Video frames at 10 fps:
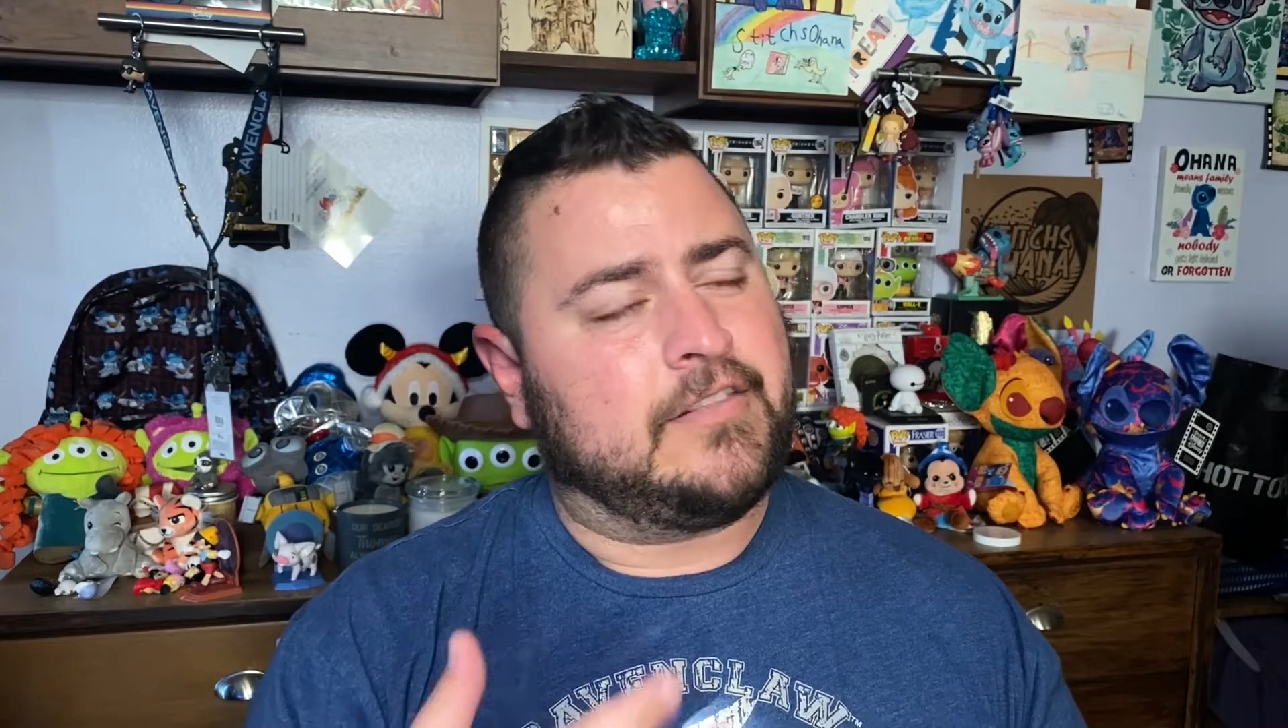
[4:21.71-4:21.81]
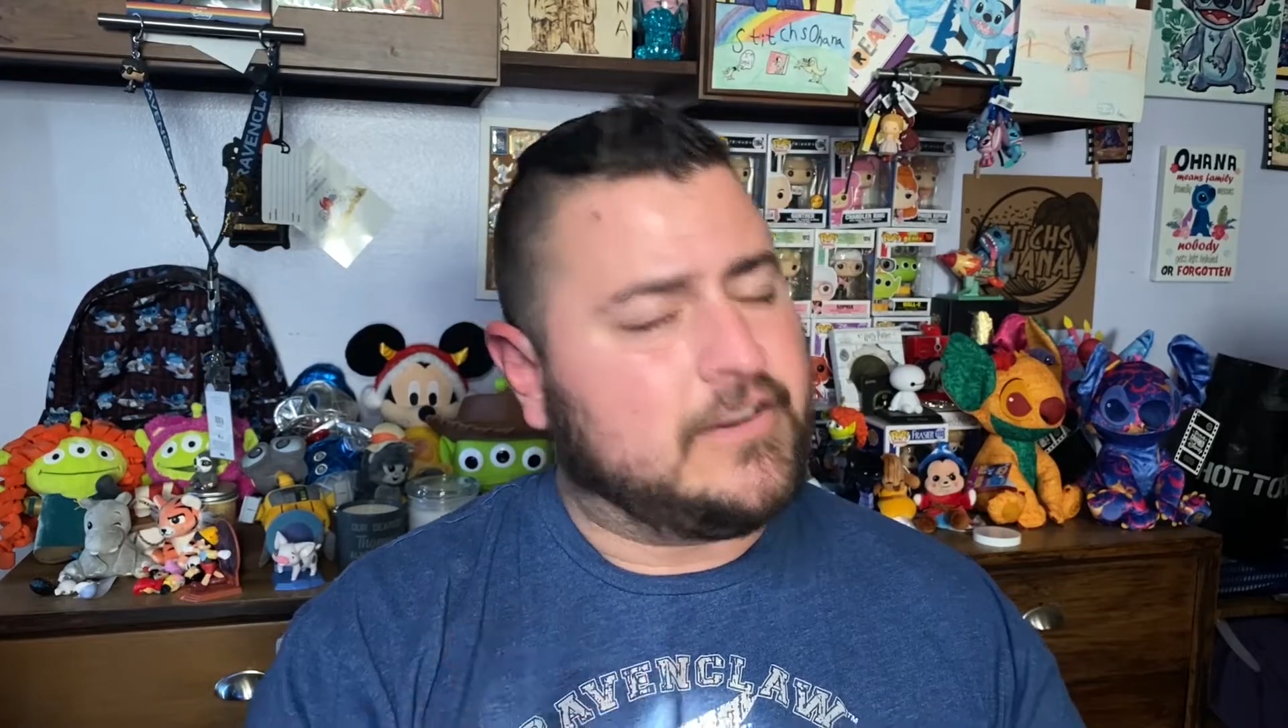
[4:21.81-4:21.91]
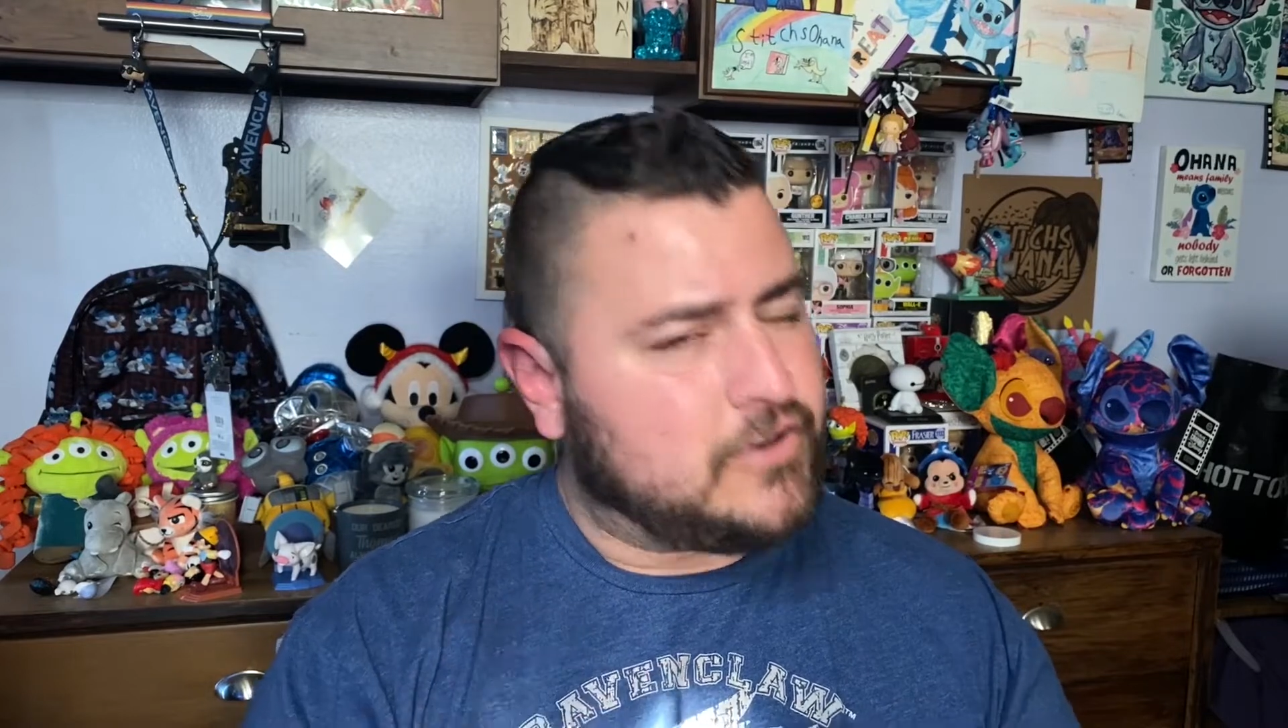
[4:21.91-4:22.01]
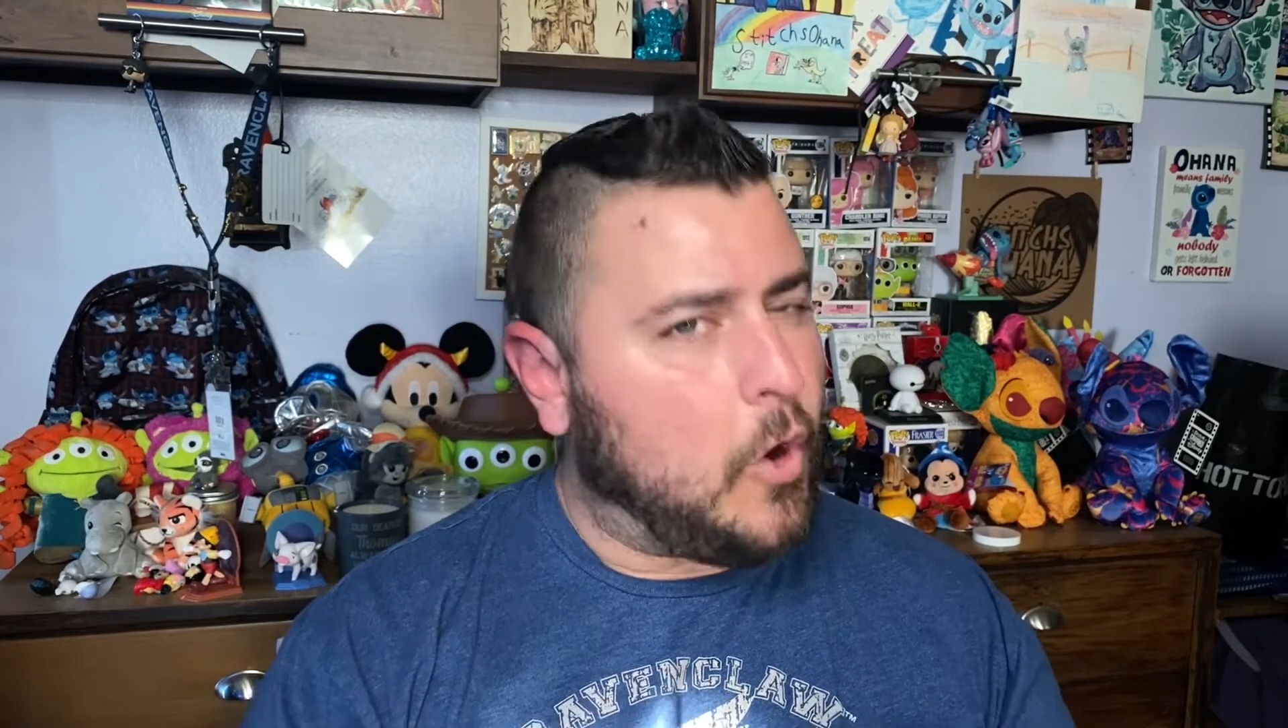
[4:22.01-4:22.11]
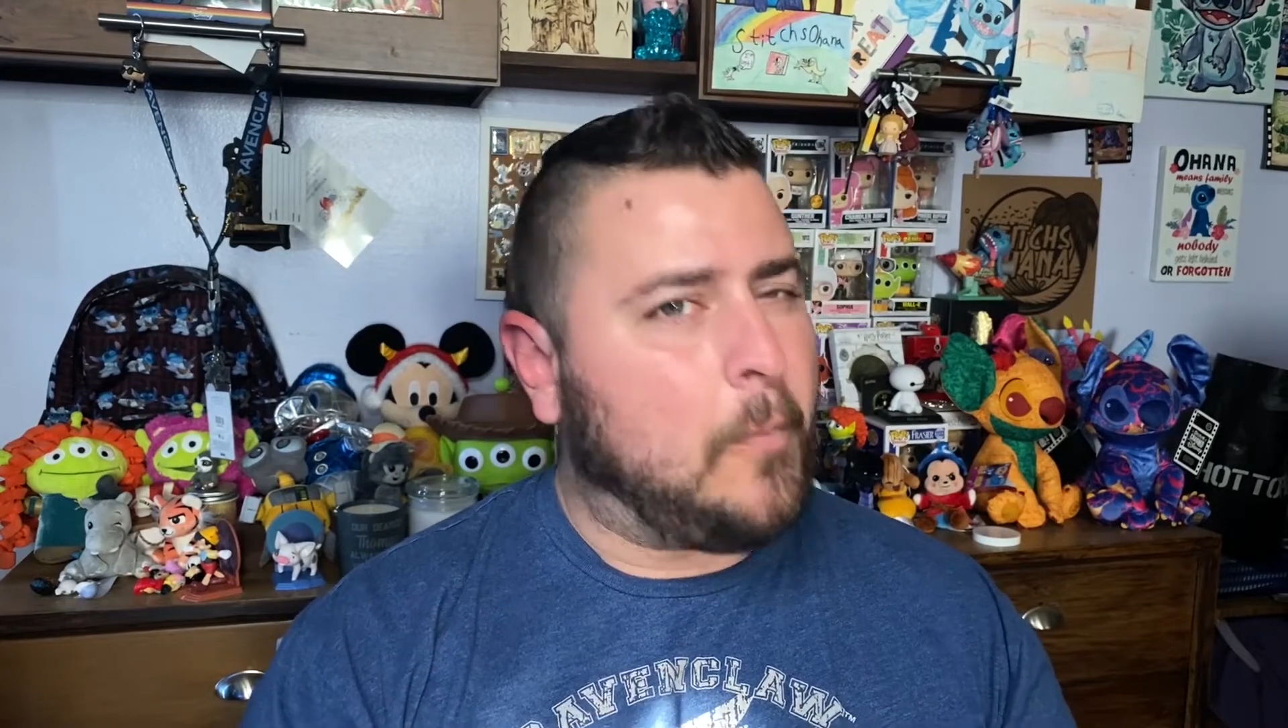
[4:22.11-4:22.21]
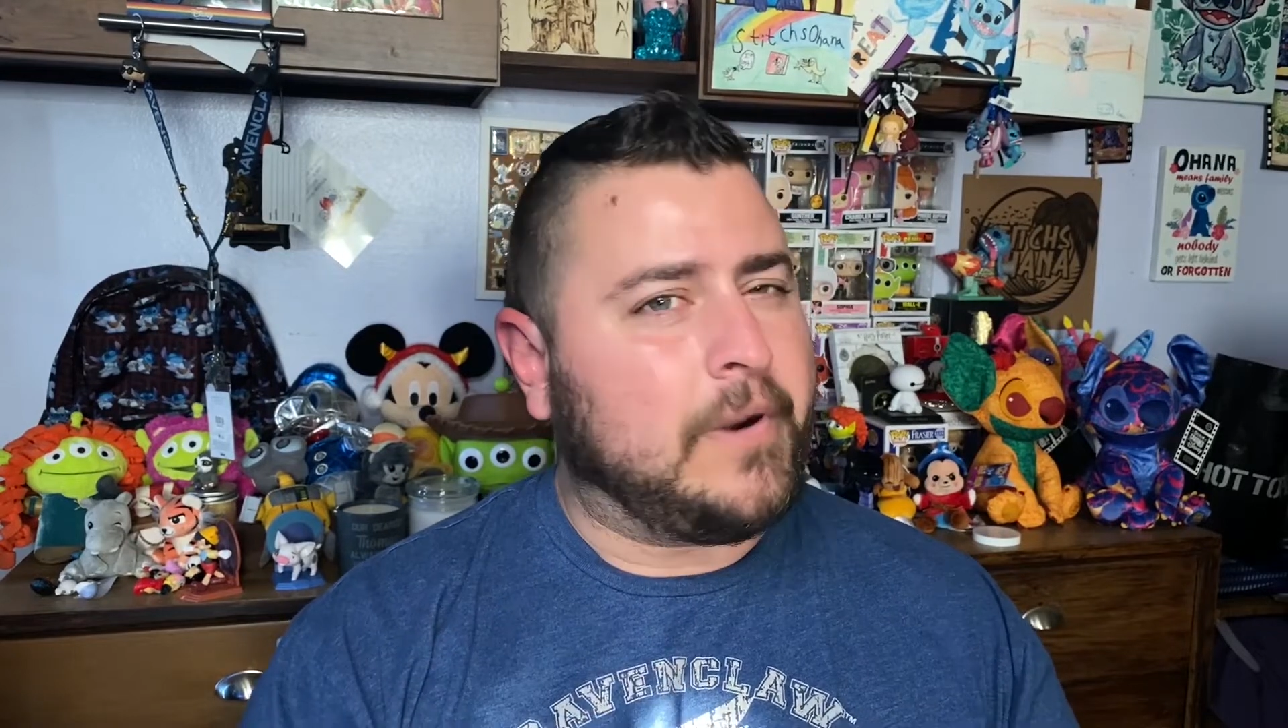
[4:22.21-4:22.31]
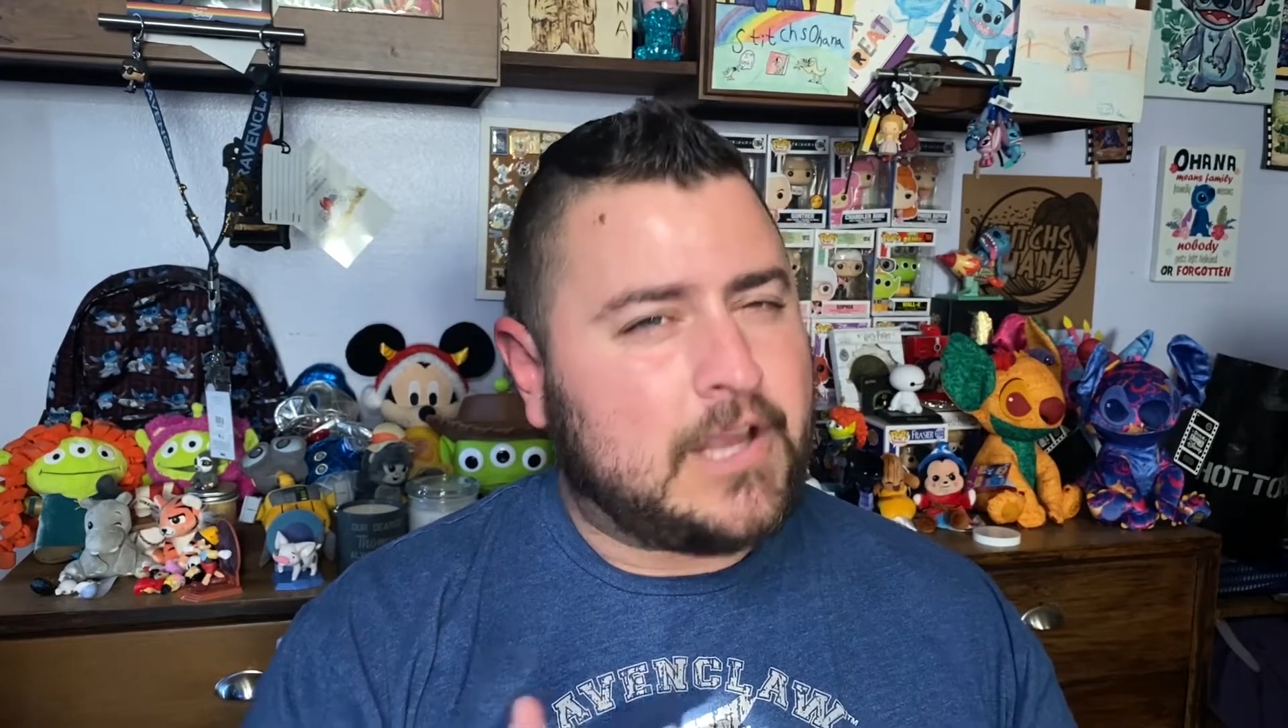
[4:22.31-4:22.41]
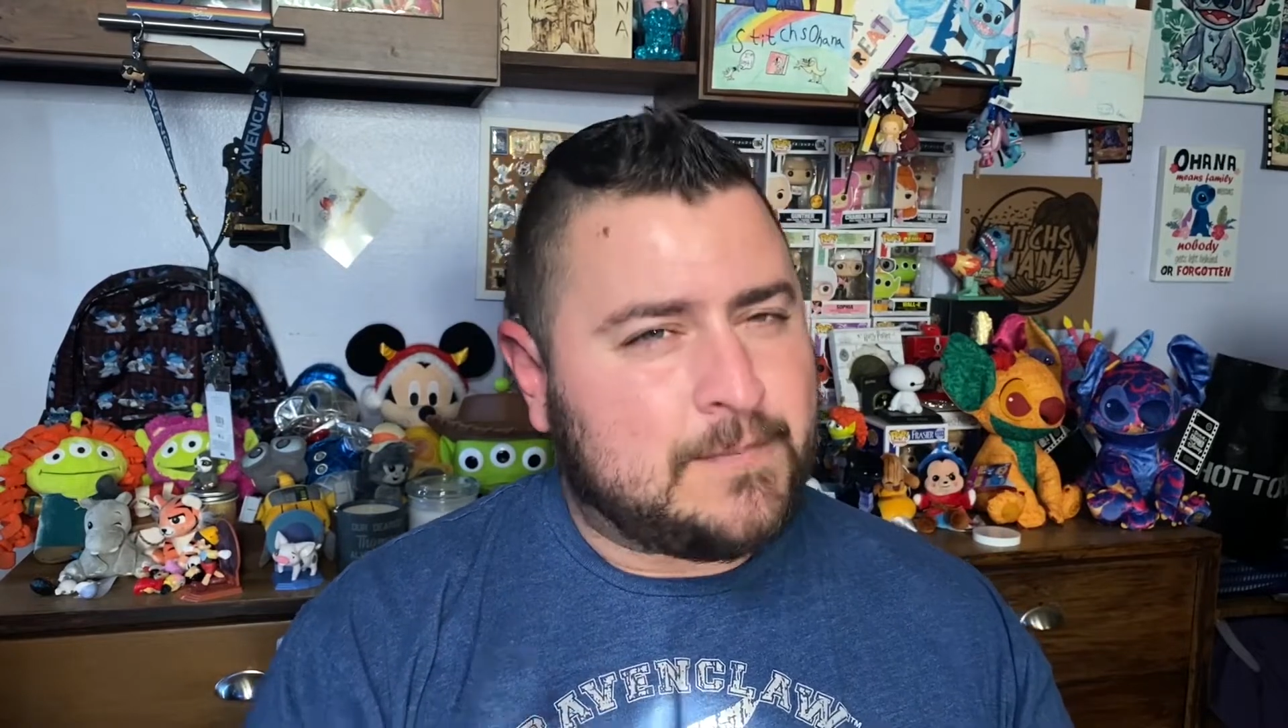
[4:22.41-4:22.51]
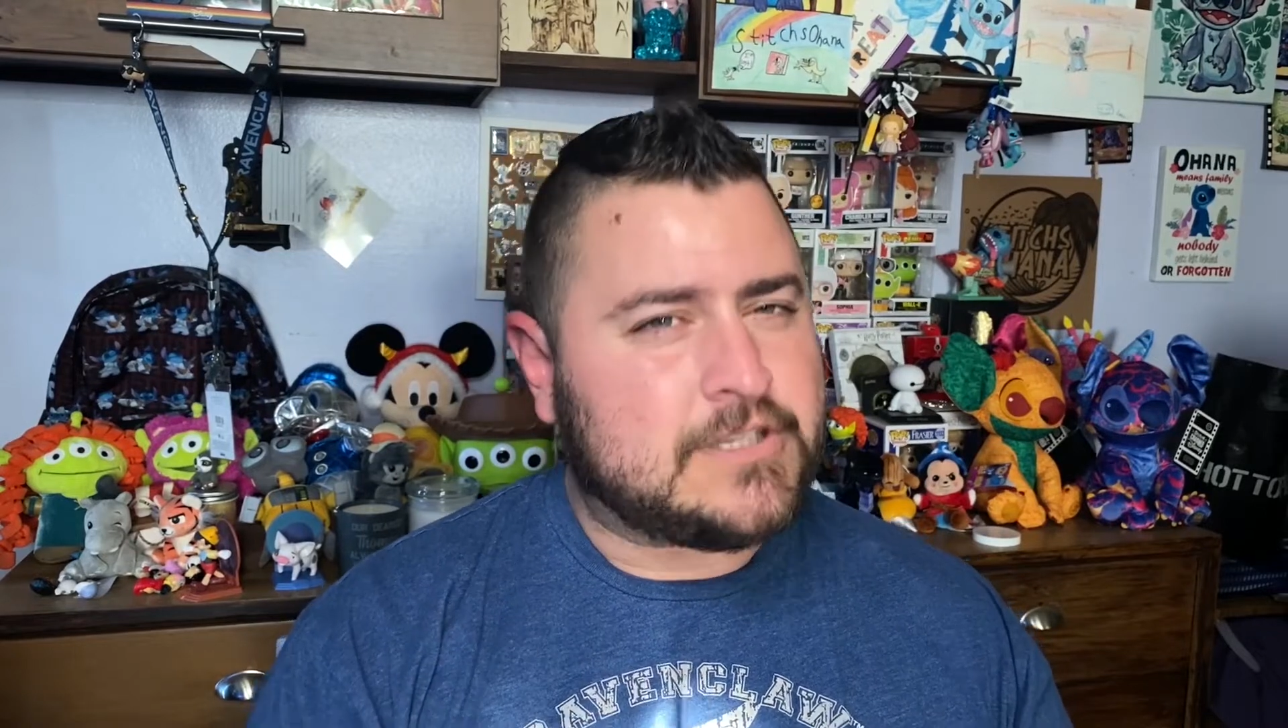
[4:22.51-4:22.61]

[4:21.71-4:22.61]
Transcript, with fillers: things are opening up